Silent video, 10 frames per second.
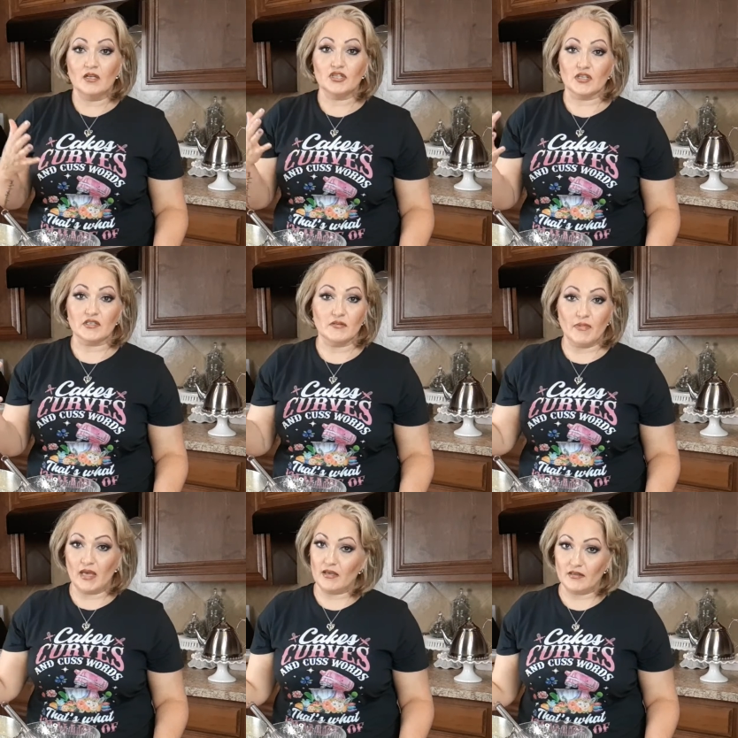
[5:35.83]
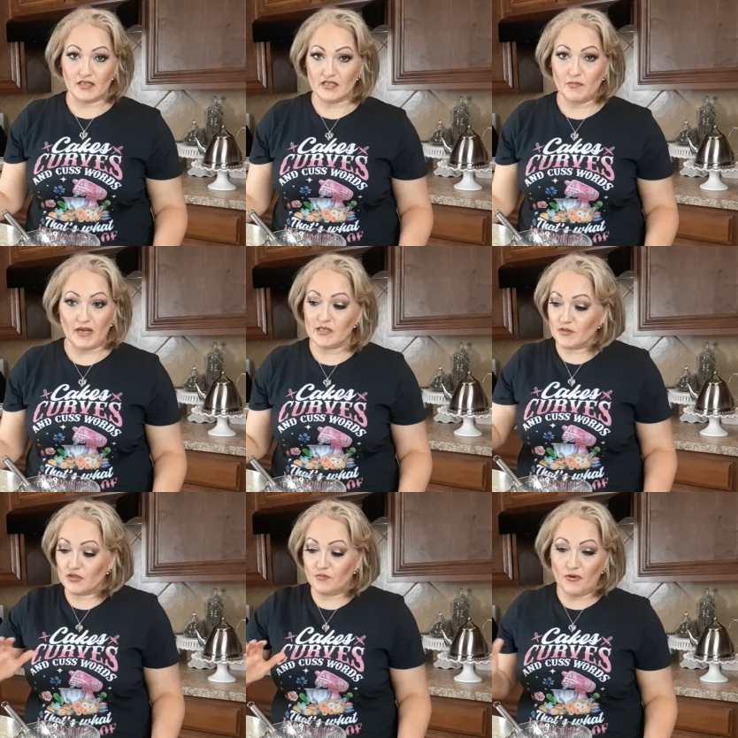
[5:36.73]
just to make this spice,
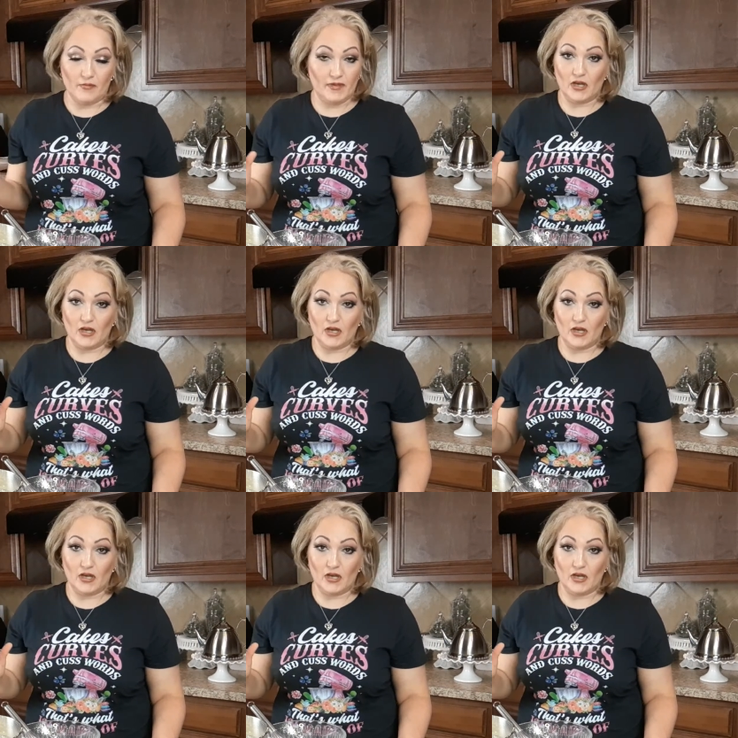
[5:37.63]
which you probably